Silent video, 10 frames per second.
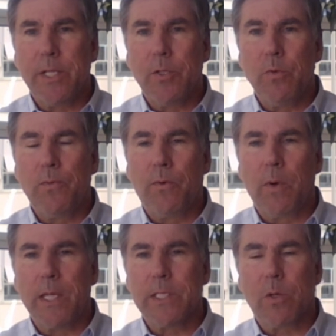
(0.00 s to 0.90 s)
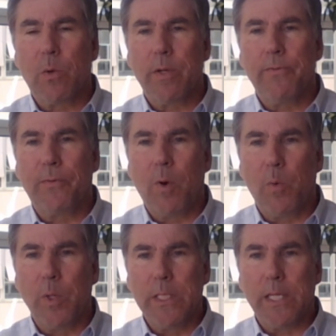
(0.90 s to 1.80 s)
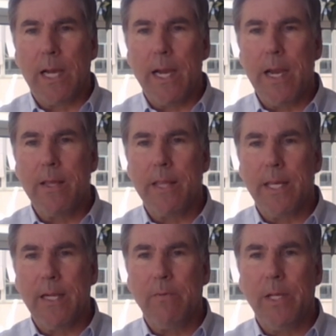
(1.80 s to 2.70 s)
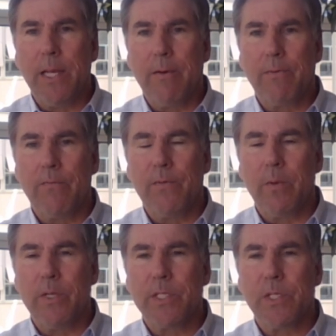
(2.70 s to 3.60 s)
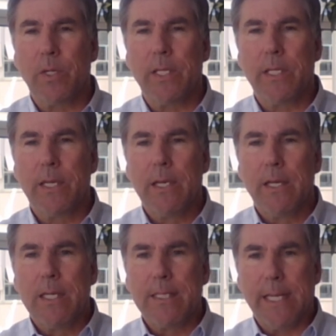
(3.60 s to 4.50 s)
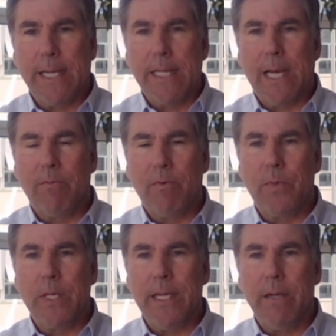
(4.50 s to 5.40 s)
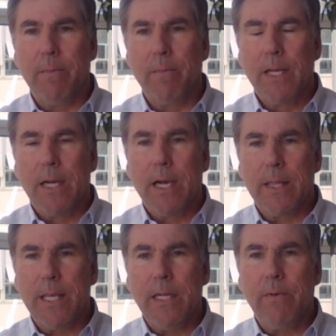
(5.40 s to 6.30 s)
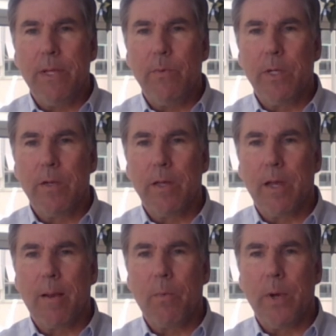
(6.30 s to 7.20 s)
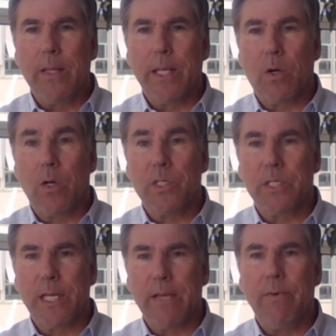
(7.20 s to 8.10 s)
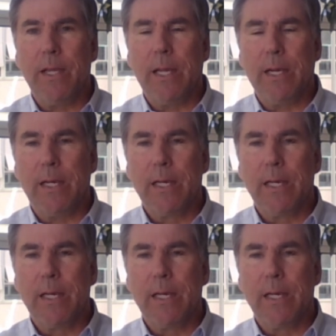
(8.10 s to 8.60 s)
that do for us going forward? I think we have a very solid second half of the year. I think we will bring the cost saving